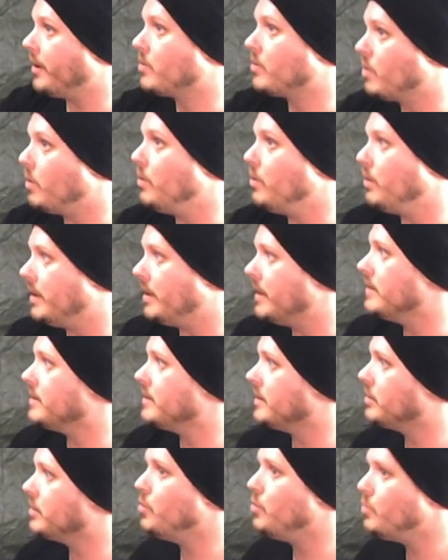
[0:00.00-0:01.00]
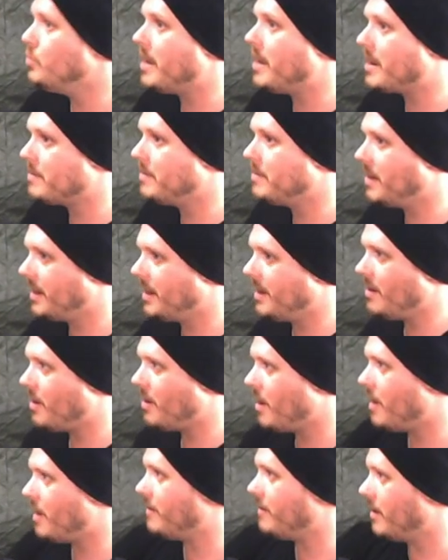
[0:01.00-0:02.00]
their goal is to make money
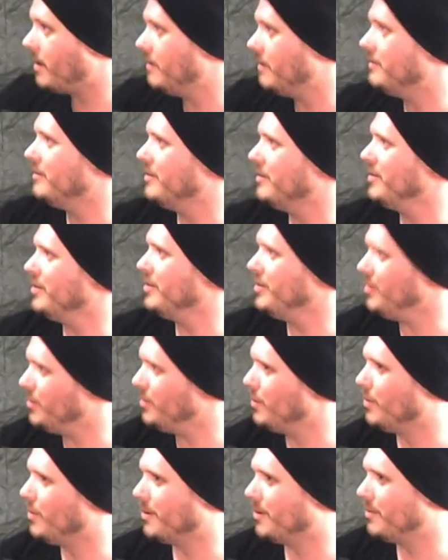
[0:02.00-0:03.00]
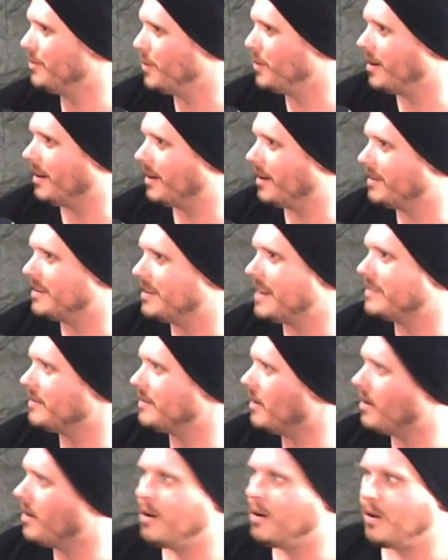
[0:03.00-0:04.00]
off of your work.
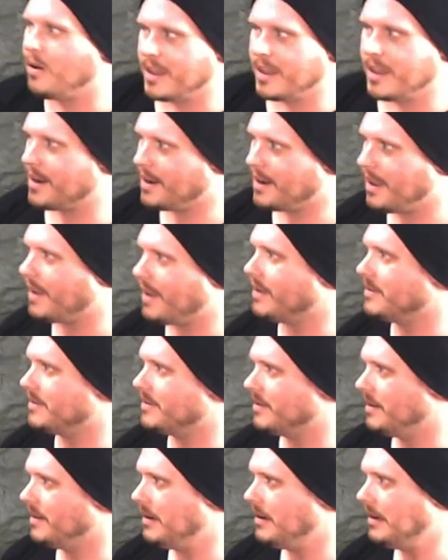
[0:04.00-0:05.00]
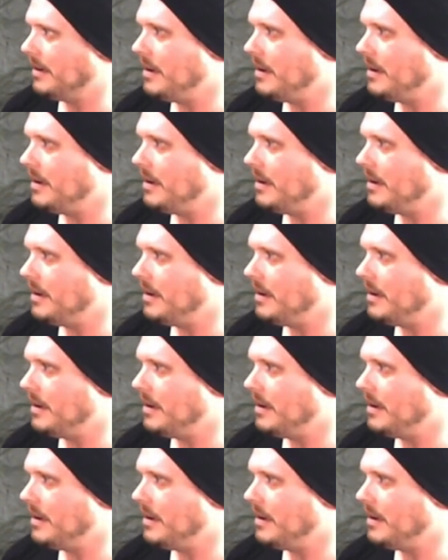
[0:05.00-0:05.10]
That's all that it is.